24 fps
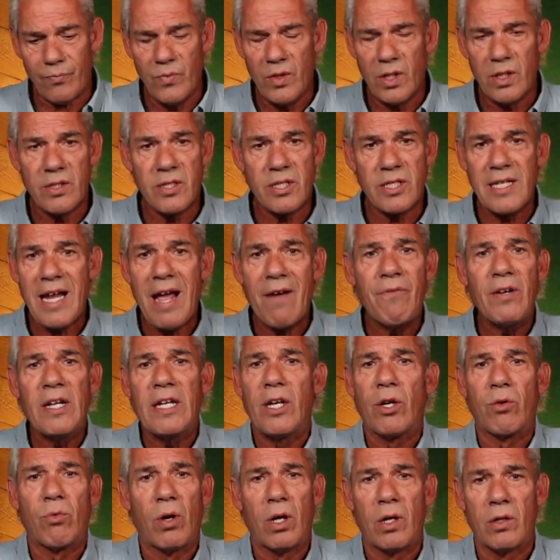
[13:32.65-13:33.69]

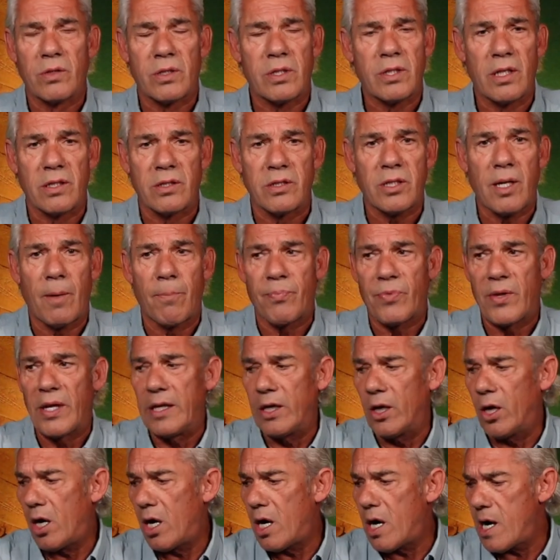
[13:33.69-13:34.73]
7-year-old says
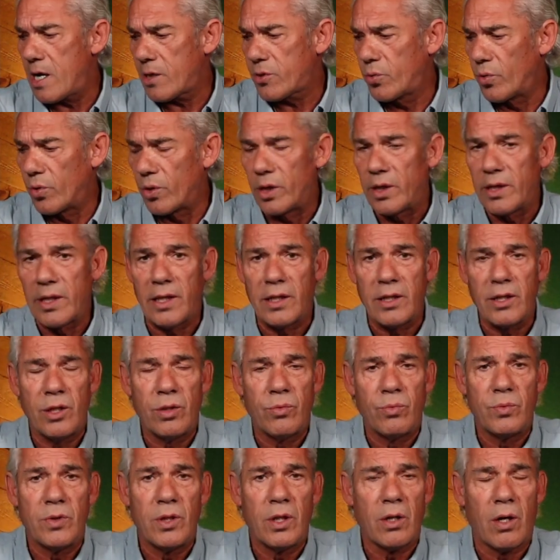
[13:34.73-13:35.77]
something awkward and you
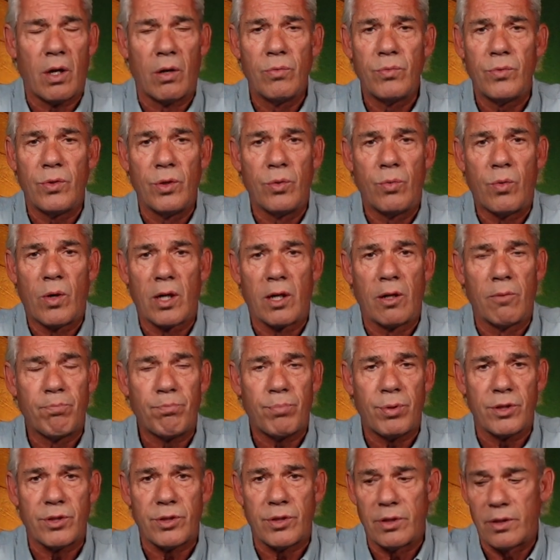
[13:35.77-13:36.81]
want to
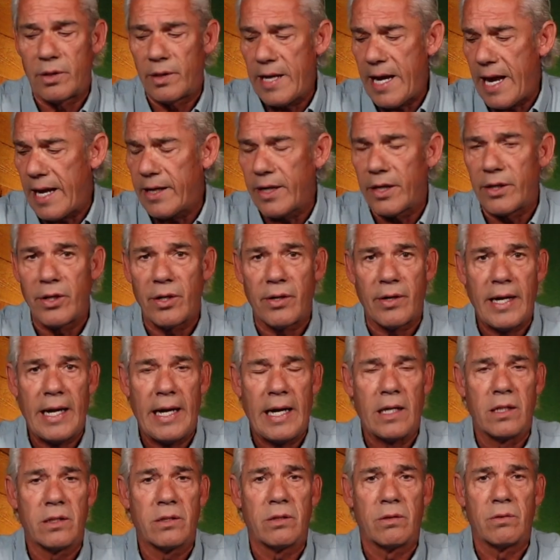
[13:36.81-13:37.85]
put your head in your
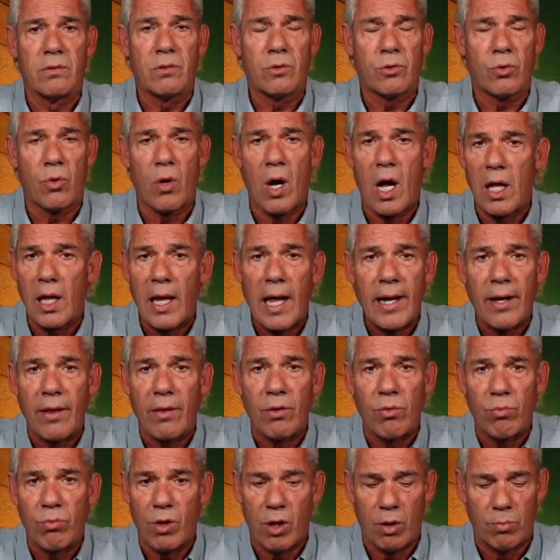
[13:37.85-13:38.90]
hands and crawl out of
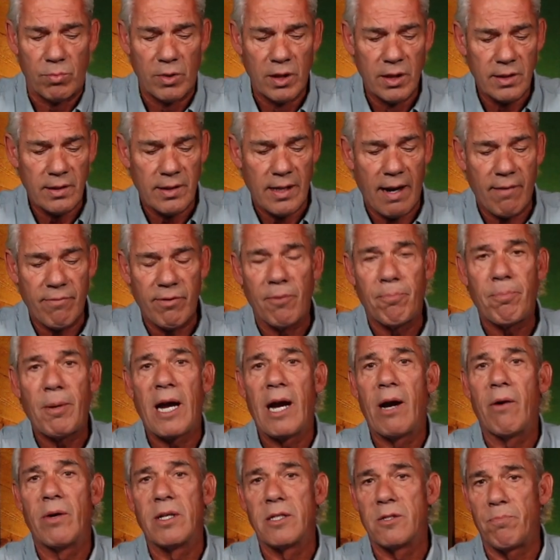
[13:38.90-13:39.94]
the room. Every
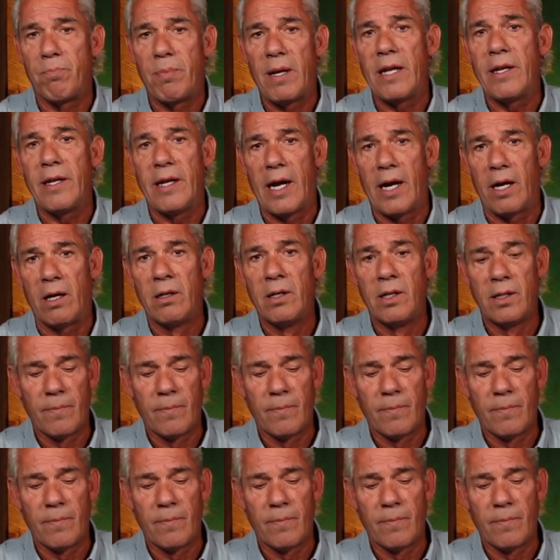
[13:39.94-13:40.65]
parent's been there,